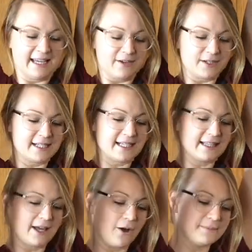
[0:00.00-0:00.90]
We're going to
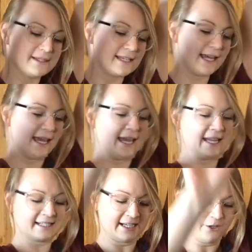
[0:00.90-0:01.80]
take the opposite
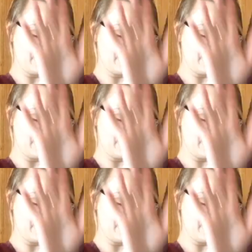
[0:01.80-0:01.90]
hand